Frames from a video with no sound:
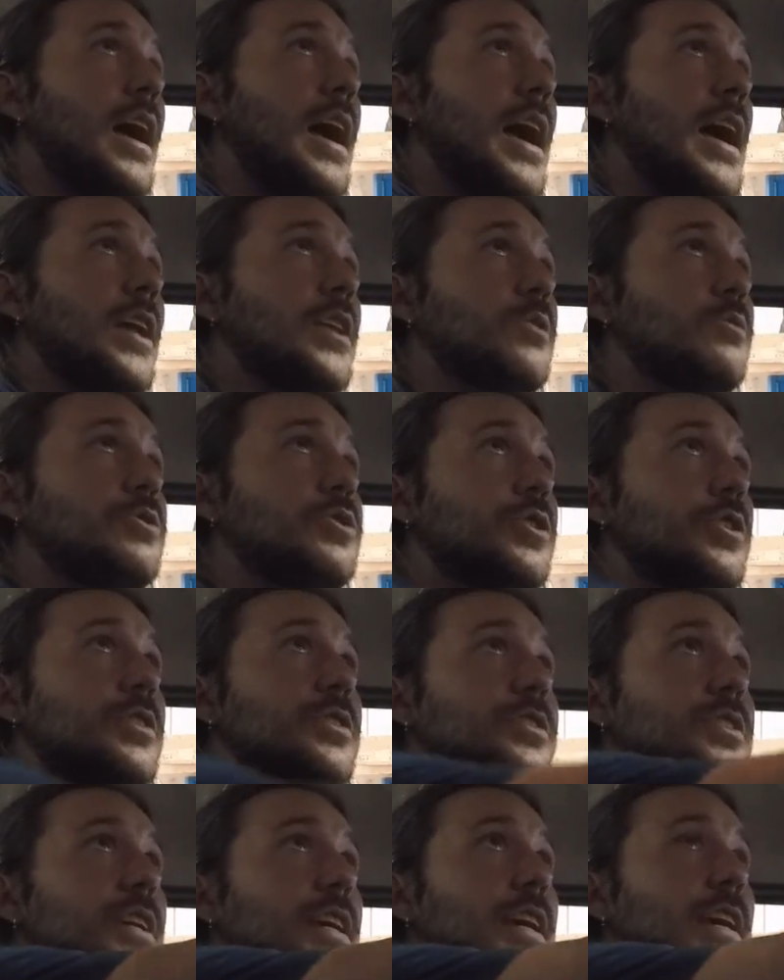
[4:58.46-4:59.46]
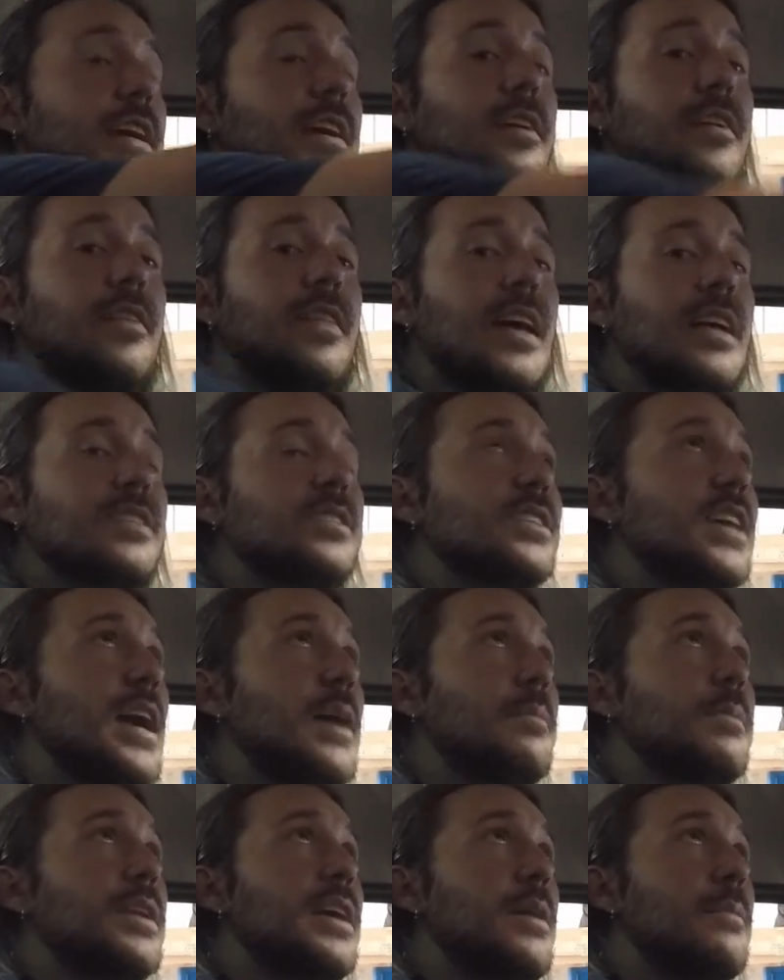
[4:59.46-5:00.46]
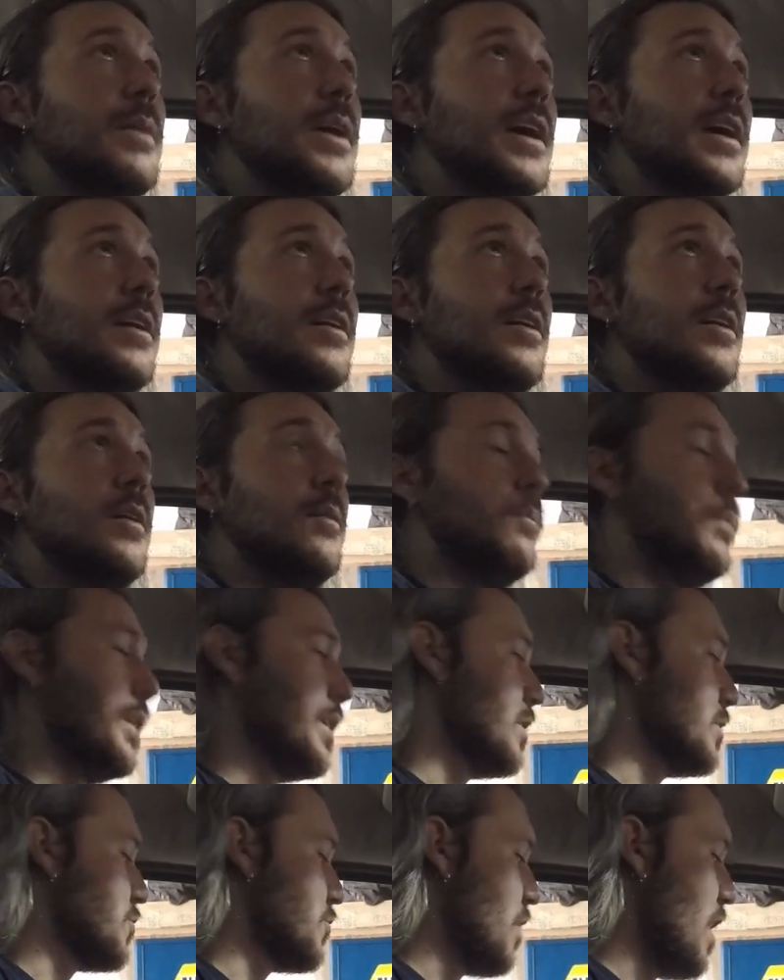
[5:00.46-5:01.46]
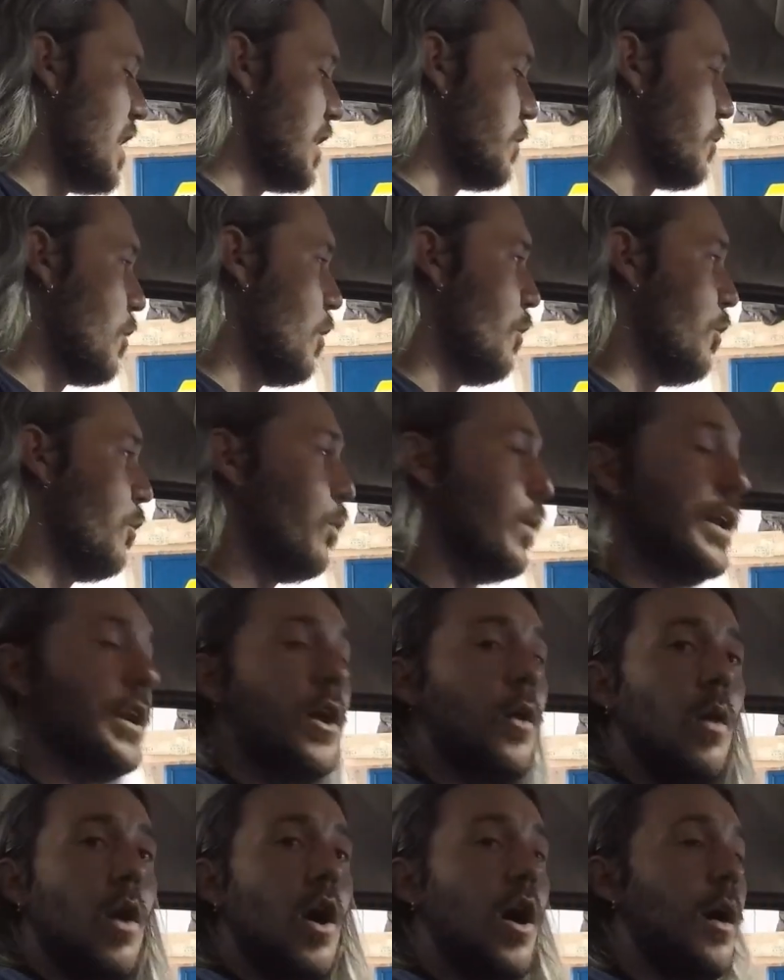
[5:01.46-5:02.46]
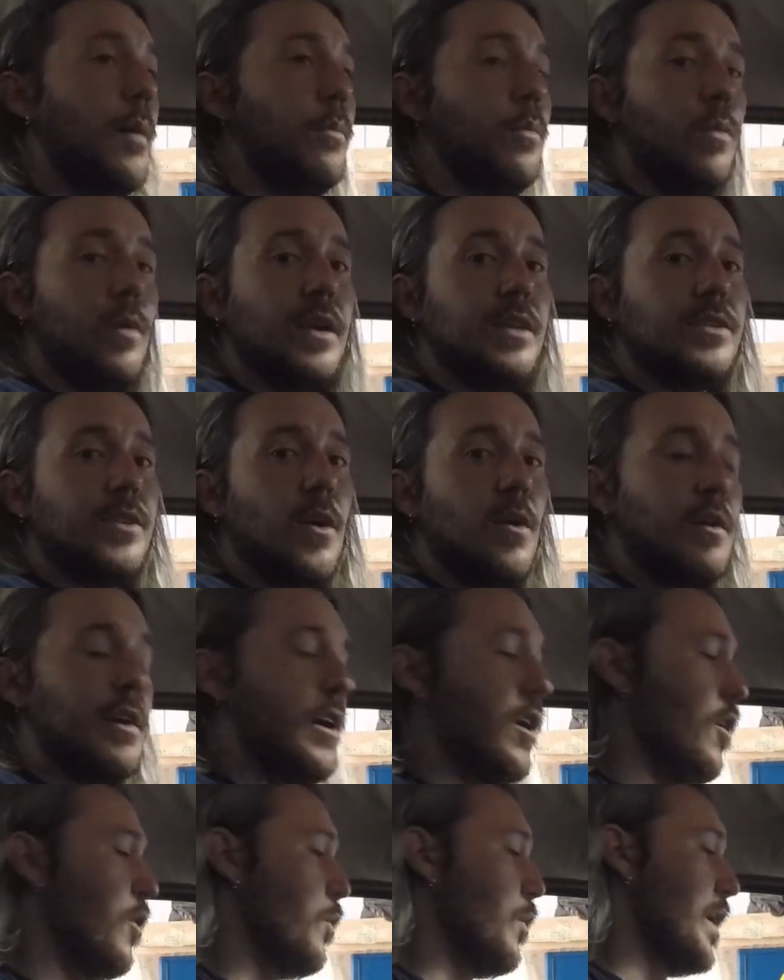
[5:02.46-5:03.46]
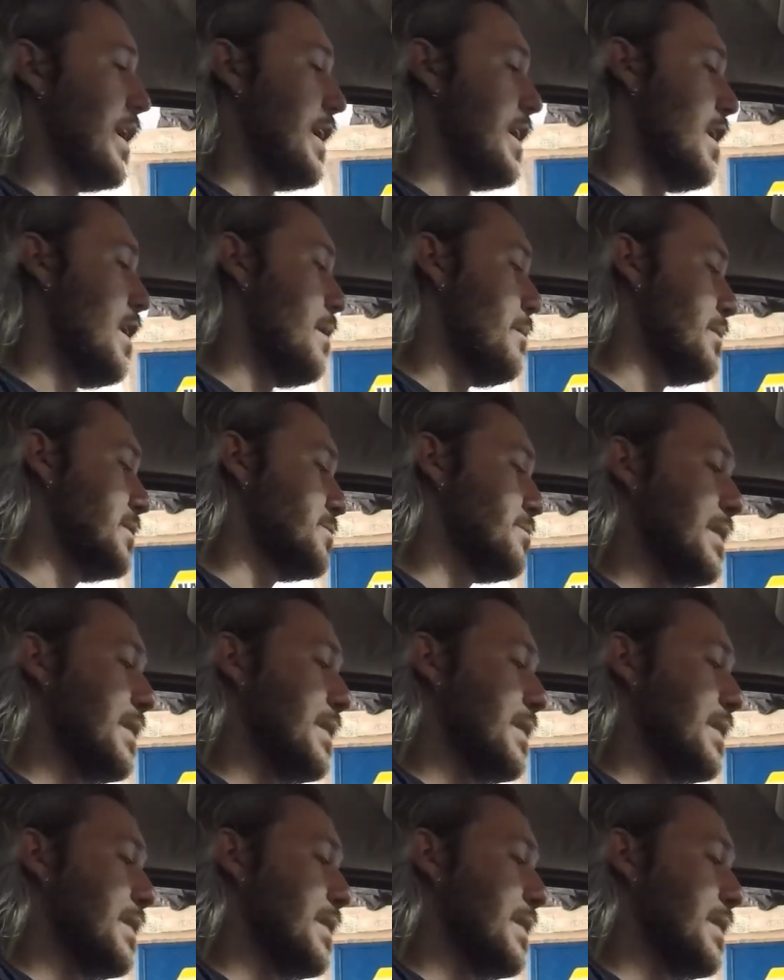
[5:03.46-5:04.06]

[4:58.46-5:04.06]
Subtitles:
and you should see that same dimming because trying to roll the window up when it's already all the way up is